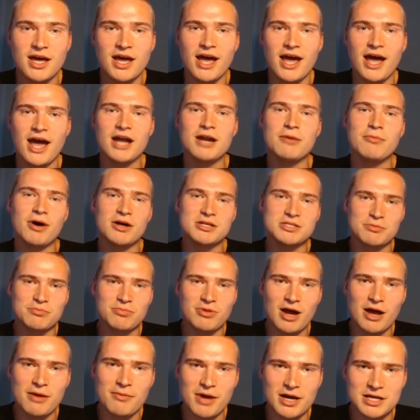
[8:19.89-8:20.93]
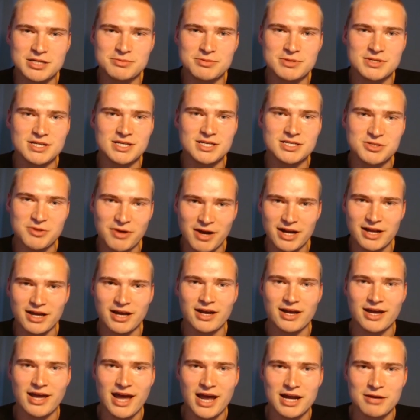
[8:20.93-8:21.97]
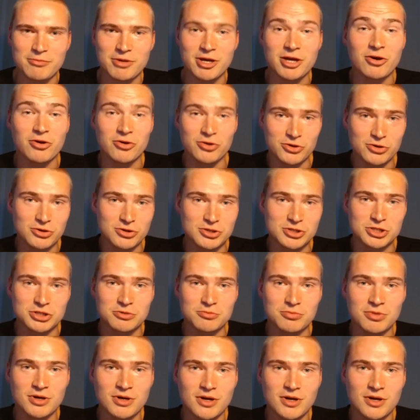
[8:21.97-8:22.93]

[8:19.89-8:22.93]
and about the PrimeXBT Trading Academy on YouTube.